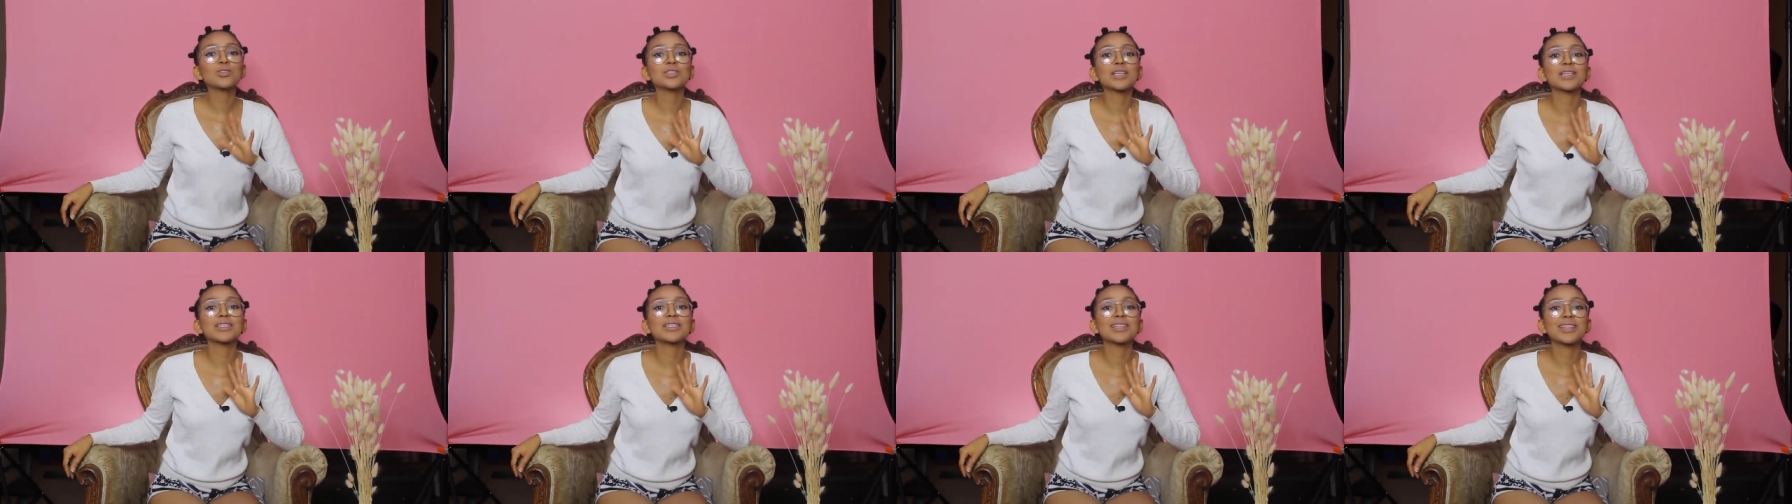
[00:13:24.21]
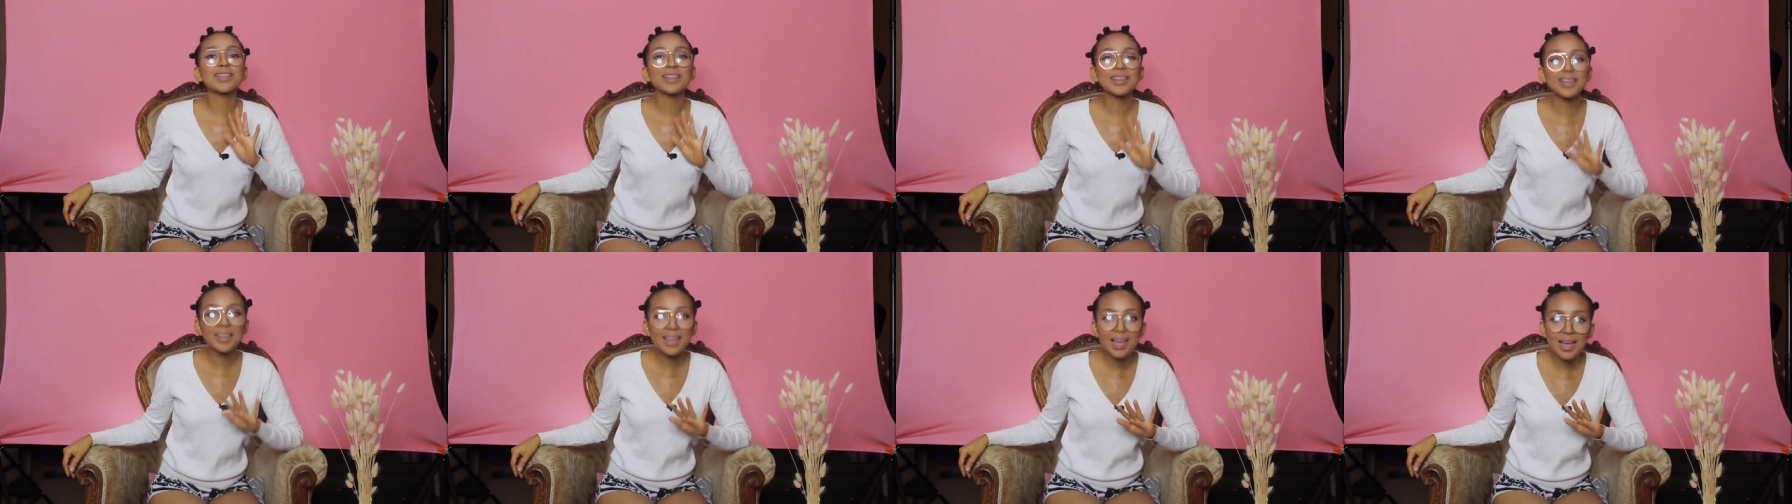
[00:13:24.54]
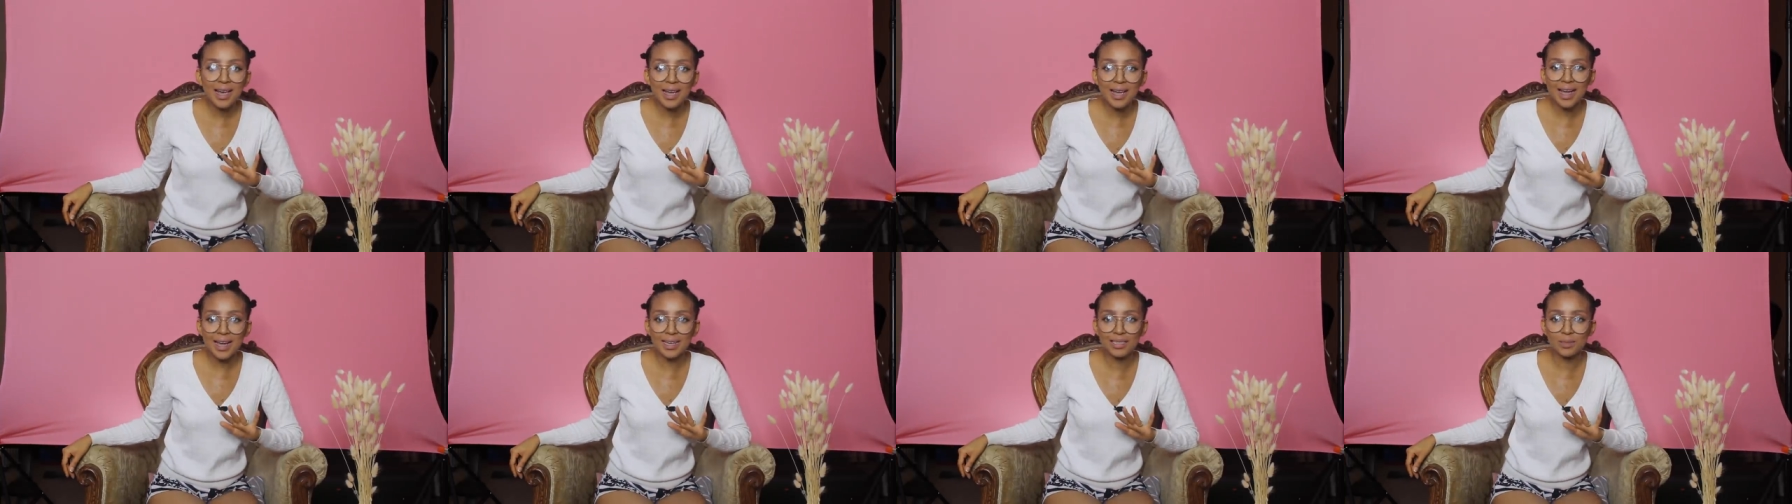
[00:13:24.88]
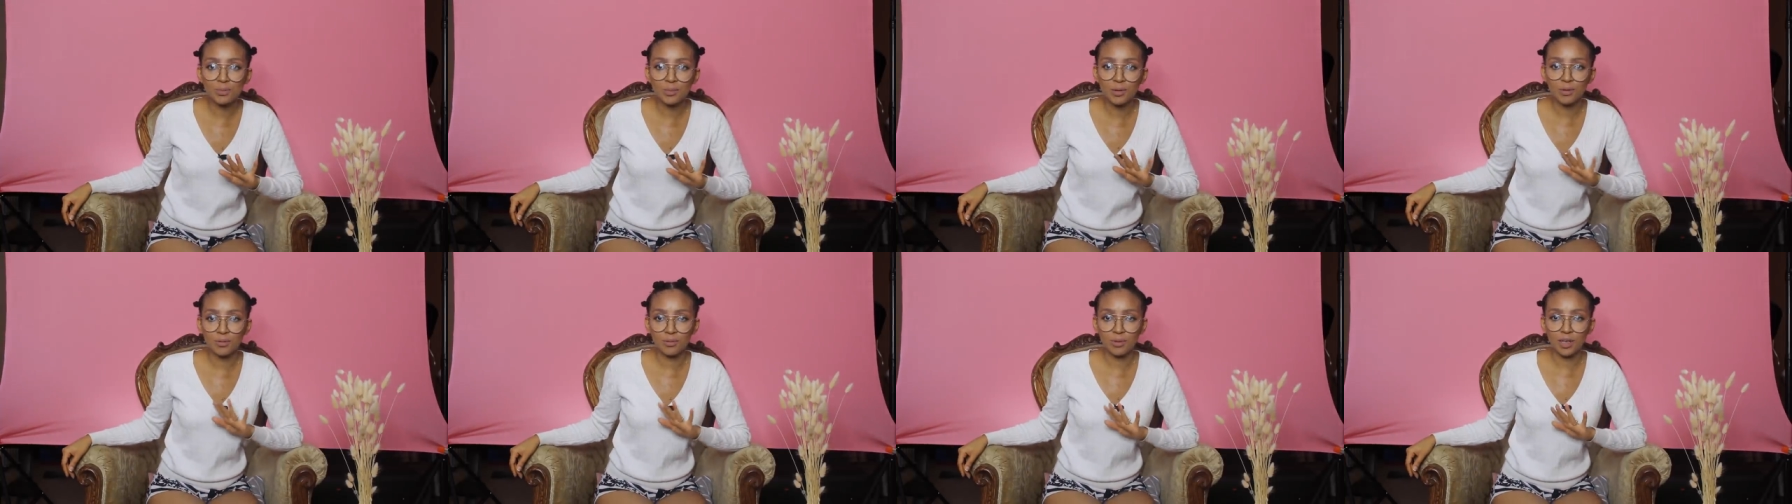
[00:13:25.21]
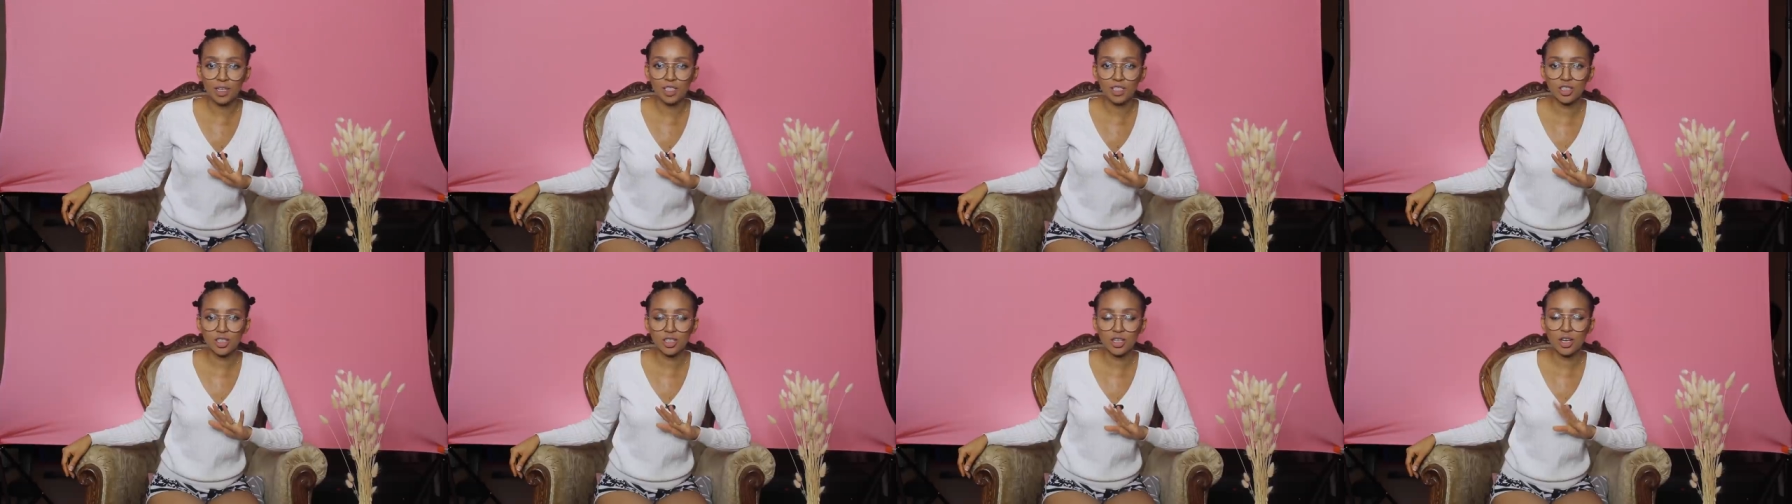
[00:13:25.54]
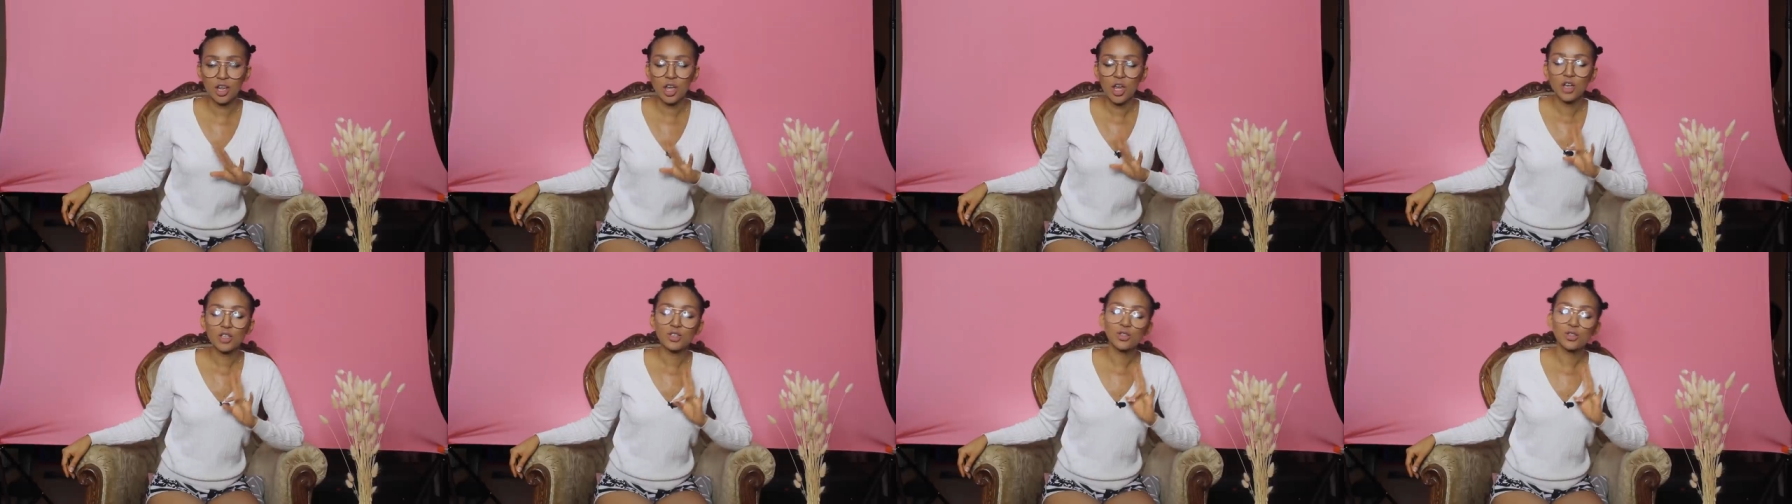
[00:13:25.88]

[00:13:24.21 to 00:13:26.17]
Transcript: such thing as perfection.